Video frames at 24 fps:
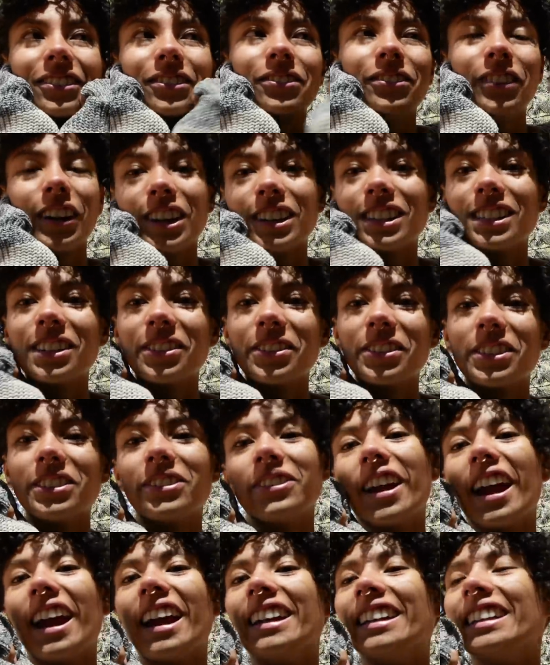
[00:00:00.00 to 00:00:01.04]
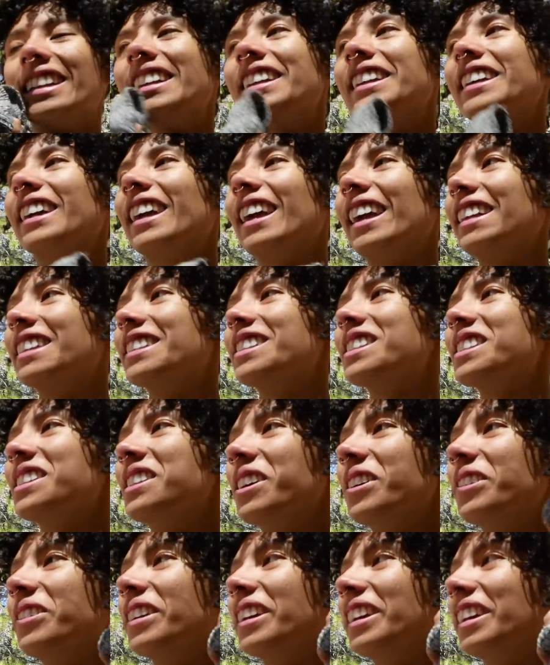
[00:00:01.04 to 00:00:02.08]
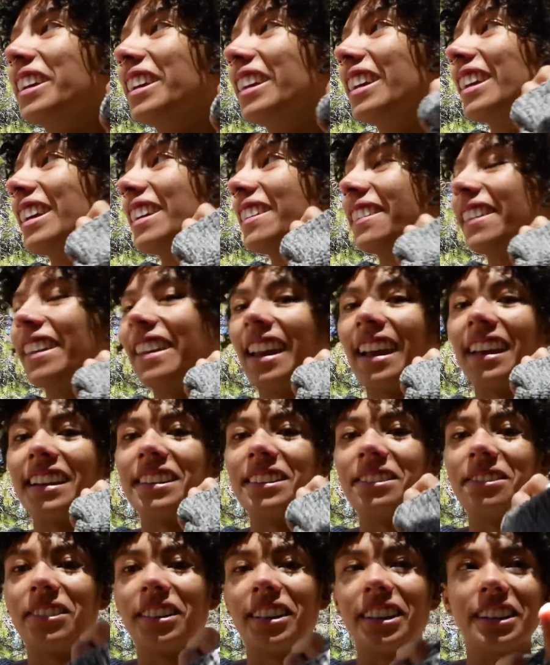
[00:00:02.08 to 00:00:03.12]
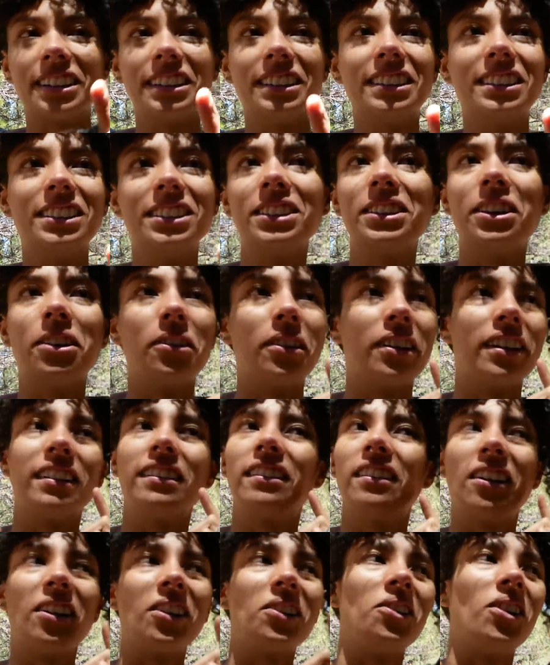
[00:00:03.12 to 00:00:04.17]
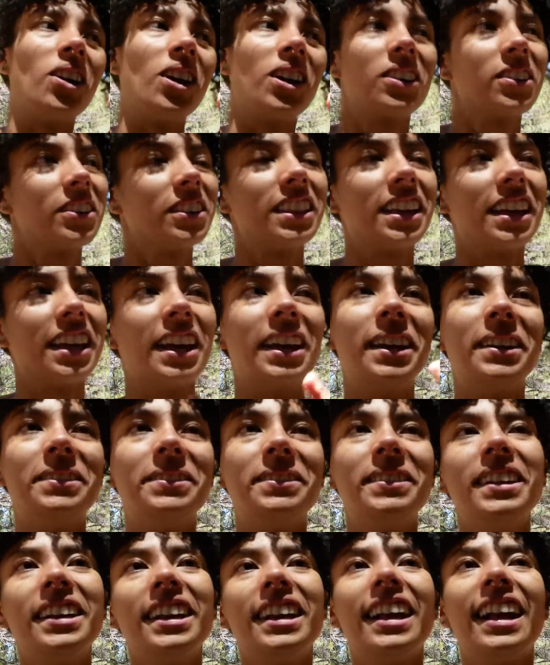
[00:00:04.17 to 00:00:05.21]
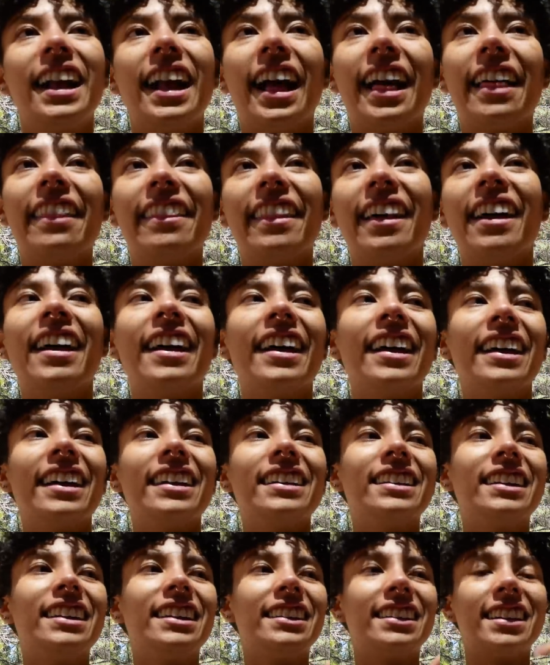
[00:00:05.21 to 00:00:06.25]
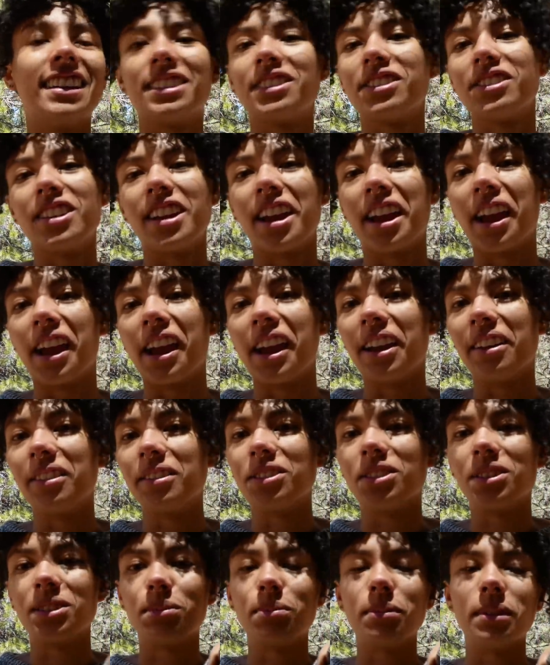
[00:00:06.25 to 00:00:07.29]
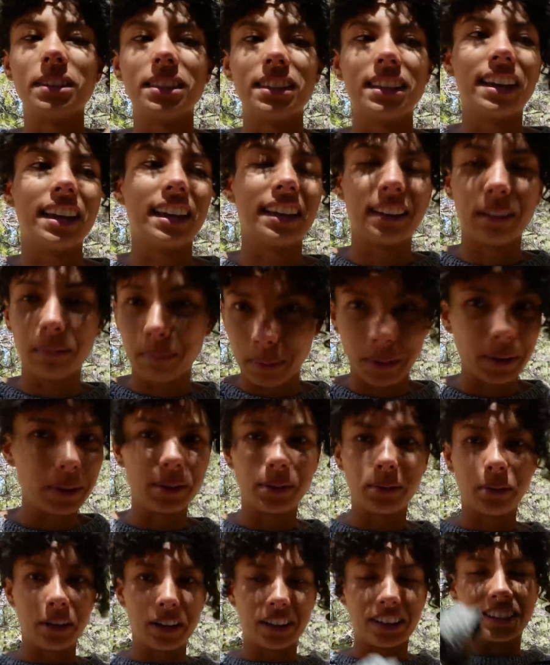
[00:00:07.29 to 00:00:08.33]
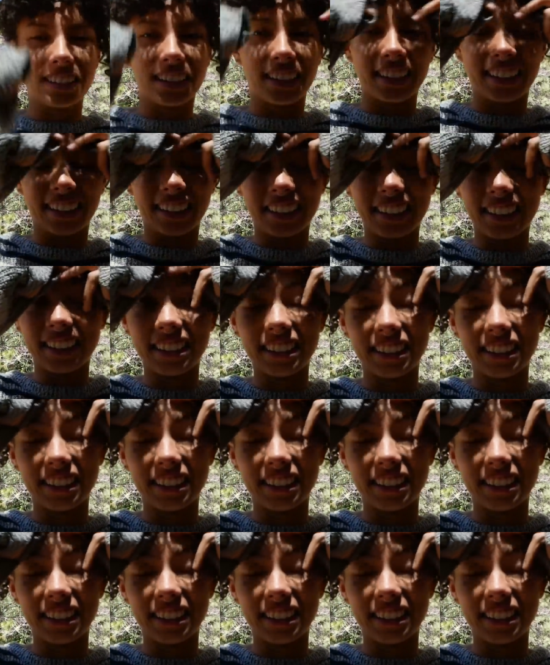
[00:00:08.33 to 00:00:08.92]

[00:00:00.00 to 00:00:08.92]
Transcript: first it was rainy and snowy and I didn't want to go on a long walk with him, and then yesterday I was just busy getting a bunch of work done.